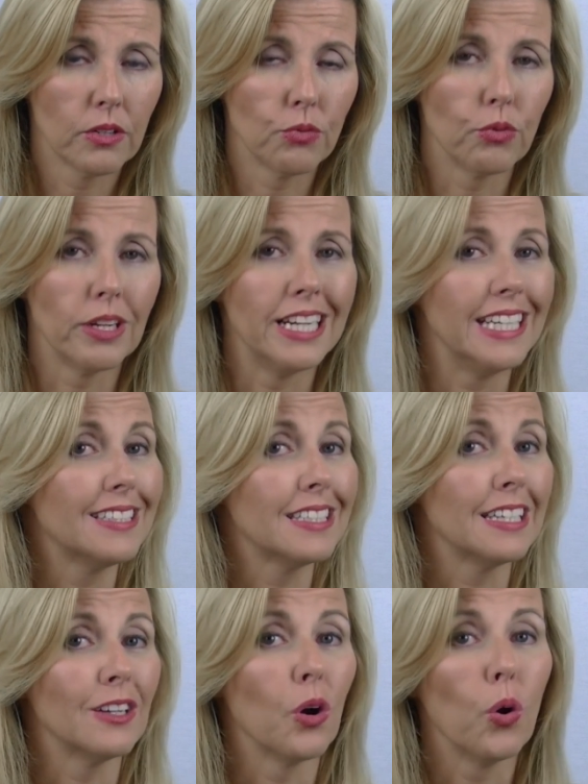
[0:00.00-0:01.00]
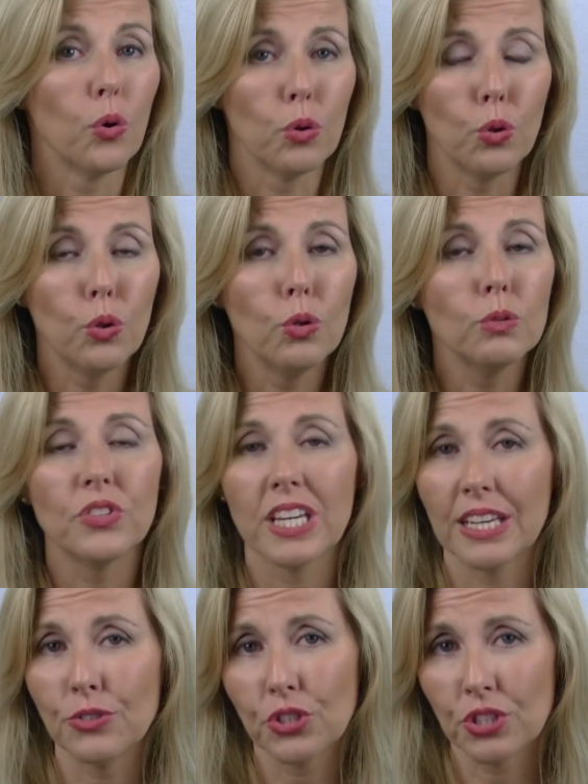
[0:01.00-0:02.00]
releasing all
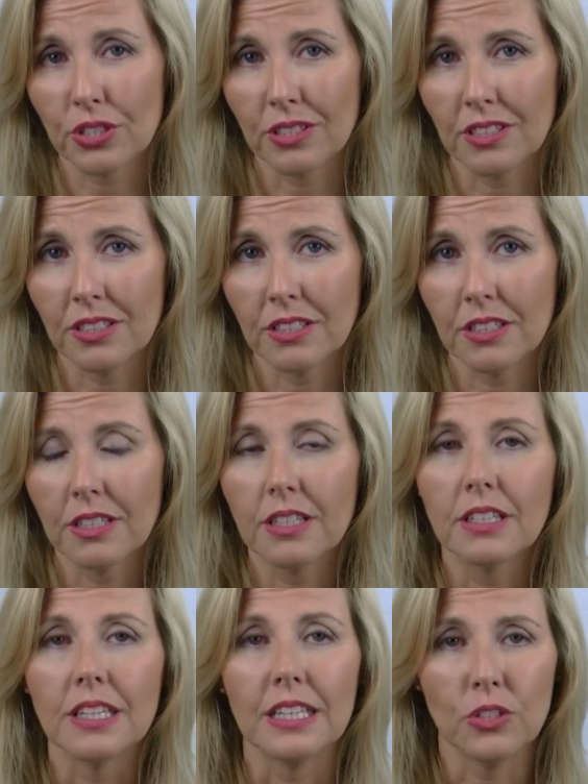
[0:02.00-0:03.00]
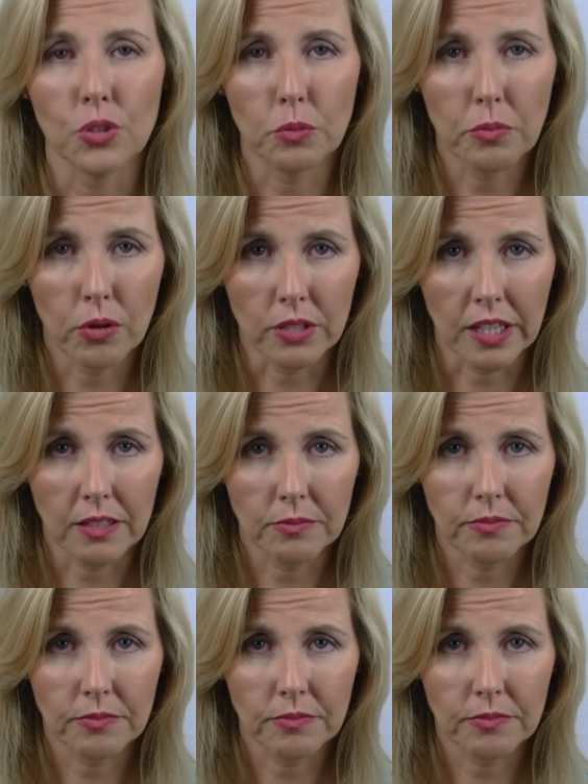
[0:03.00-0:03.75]
tension in your body.